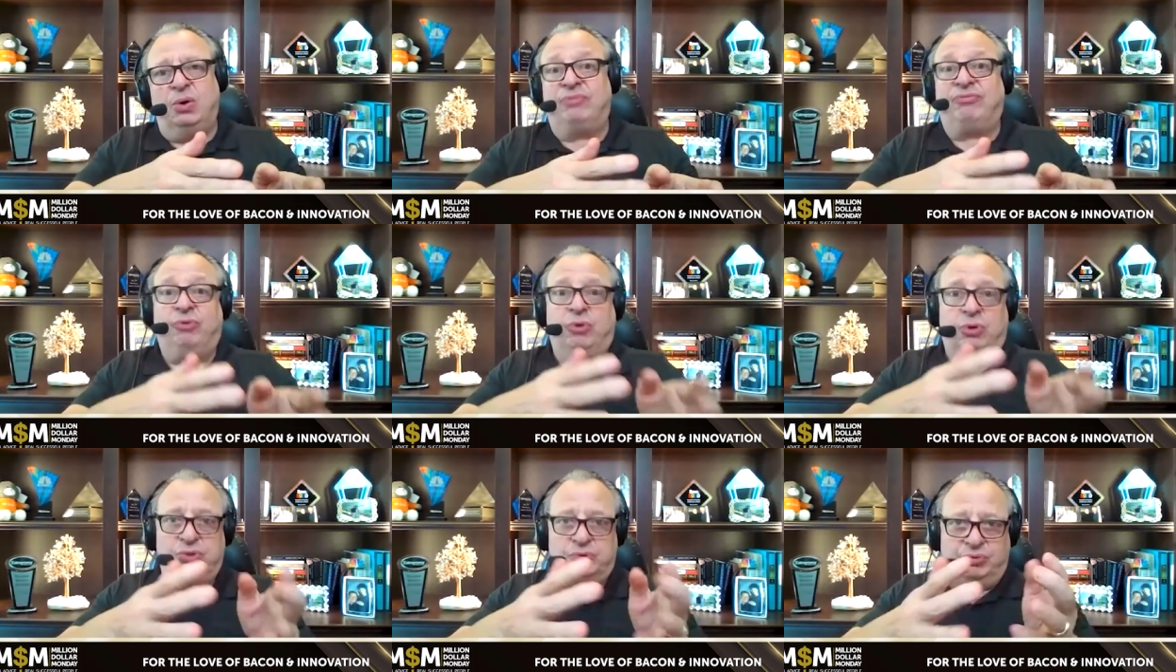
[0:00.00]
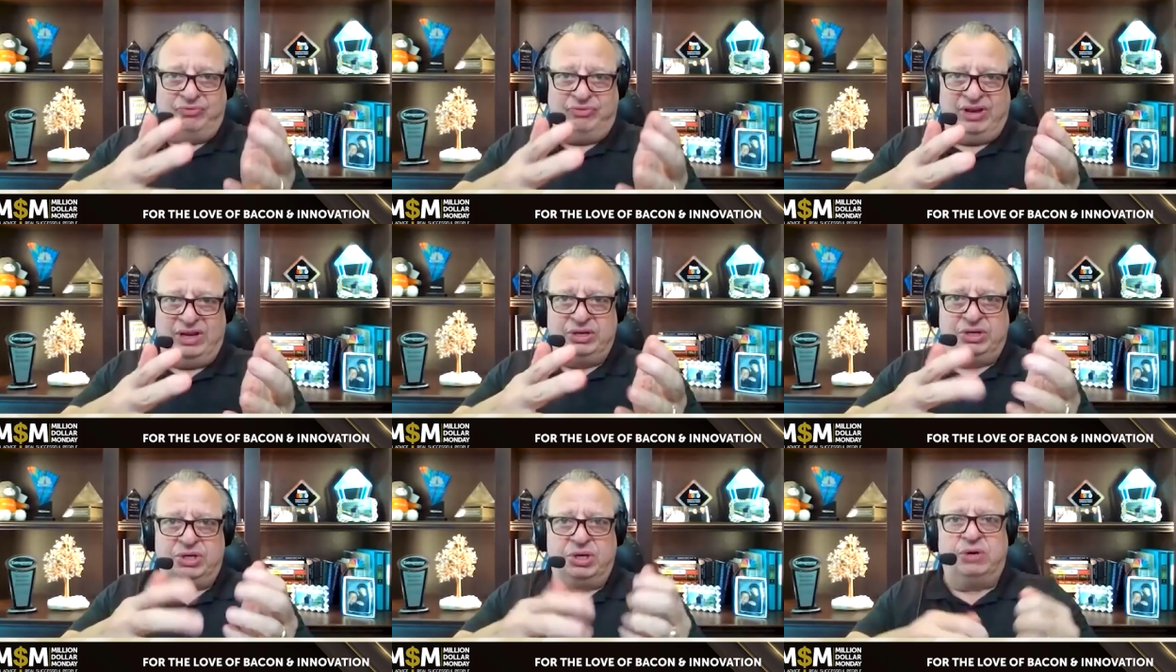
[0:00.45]
of course, we've
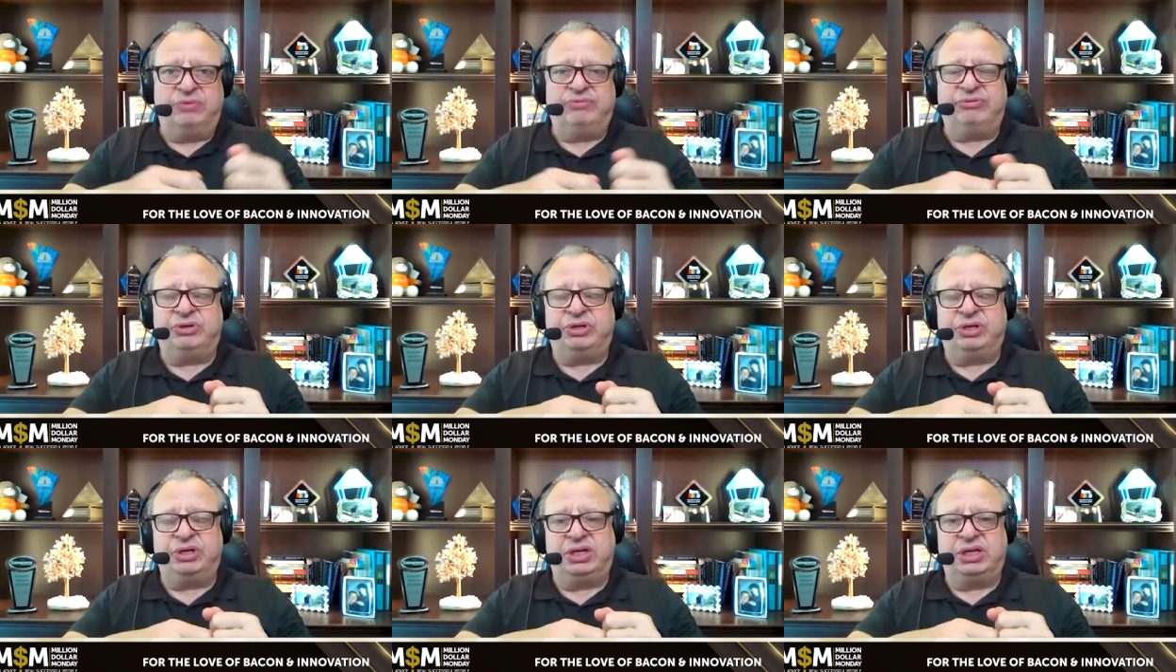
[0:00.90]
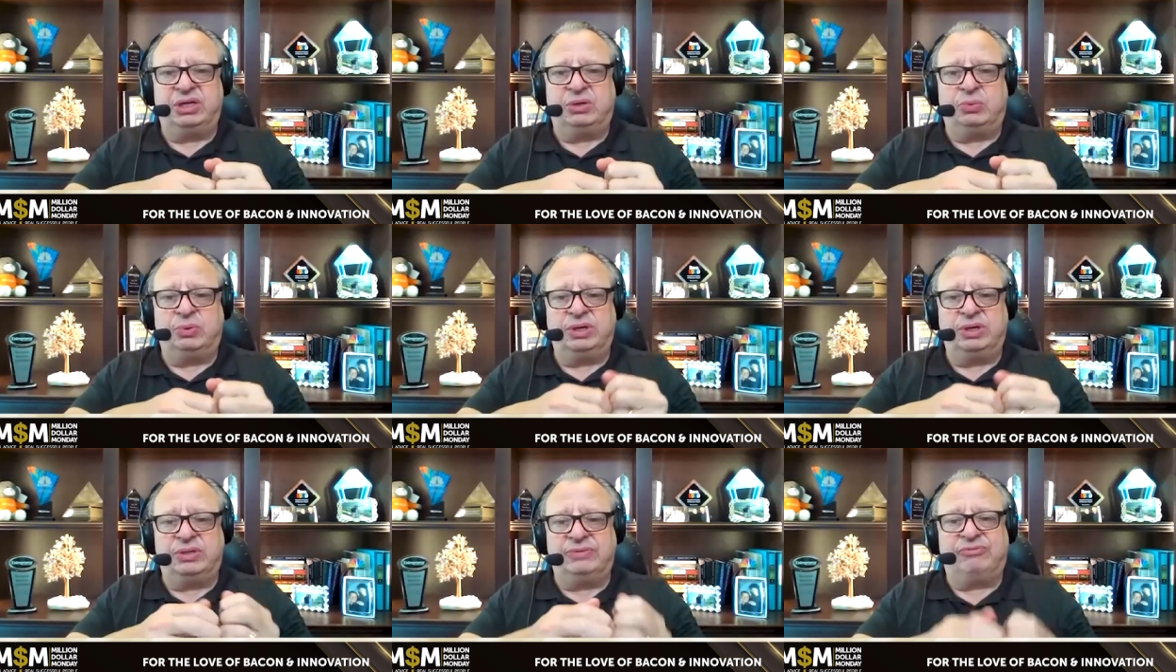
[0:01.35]
had COVID to
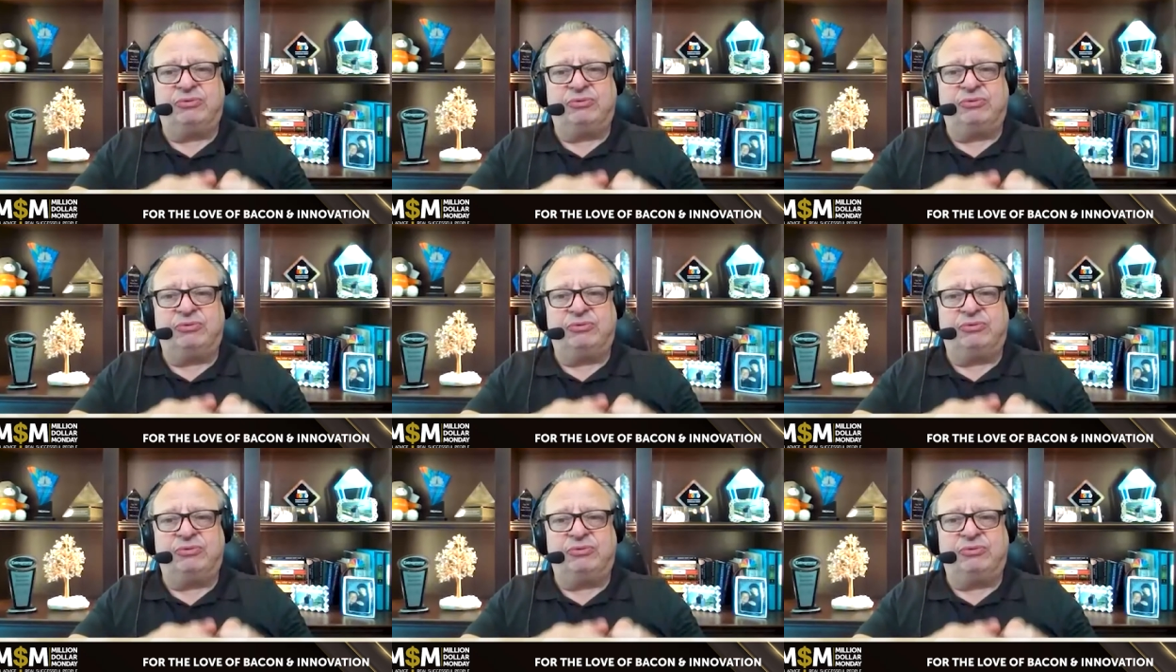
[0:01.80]
deal with.